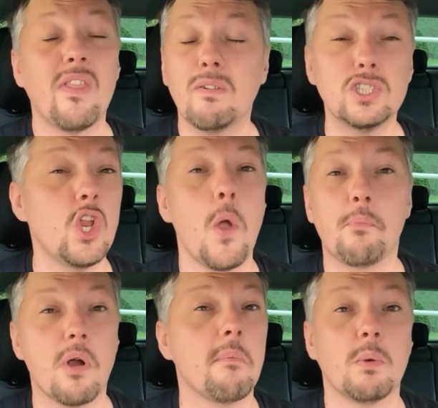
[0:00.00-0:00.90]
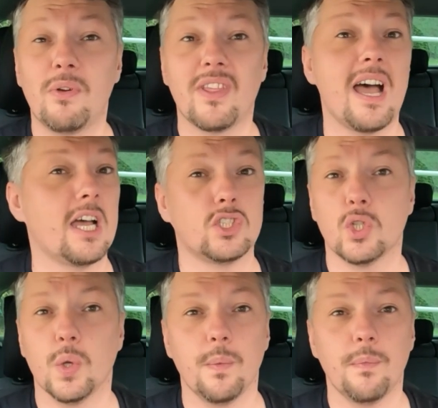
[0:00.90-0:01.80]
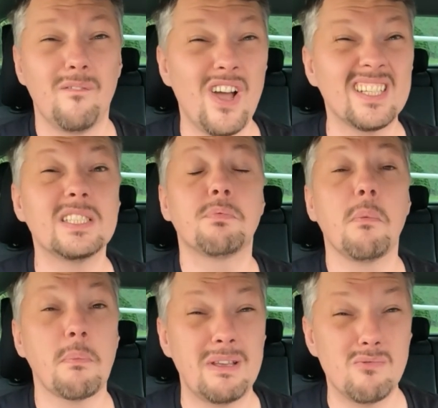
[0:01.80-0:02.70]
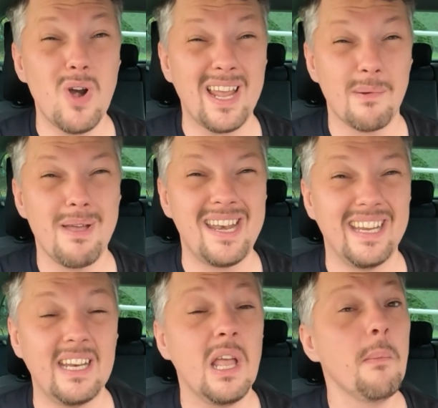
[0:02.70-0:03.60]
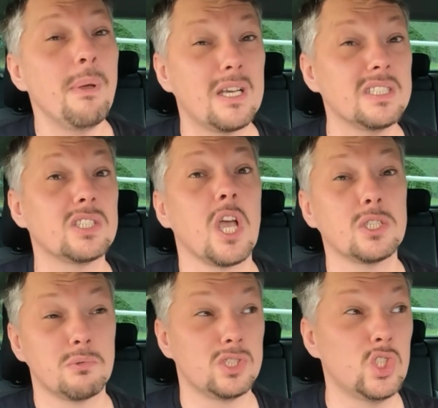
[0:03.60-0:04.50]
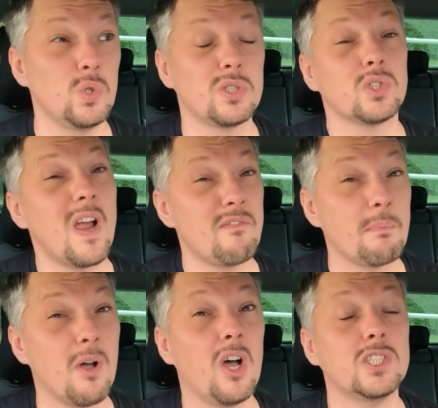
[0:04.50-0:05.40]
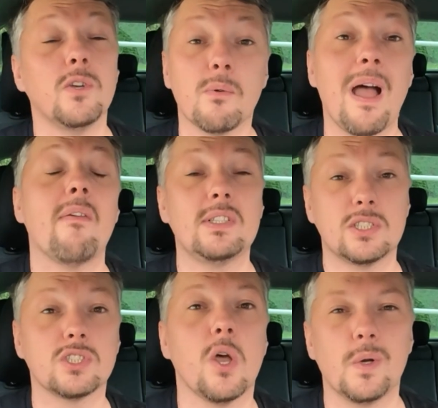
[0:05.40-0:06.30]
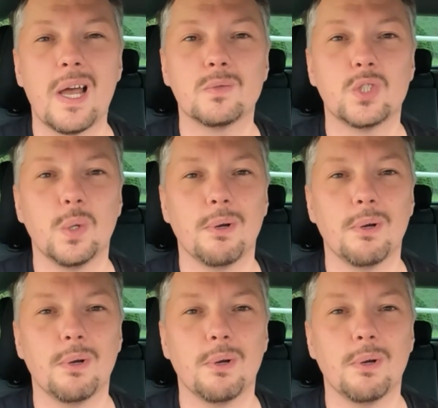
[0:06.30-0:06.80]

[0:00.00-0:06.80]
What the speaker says: there is no problem with that at all. In fact, it's probably recommended because it's going to reduce the traffic behind you from having to slow down too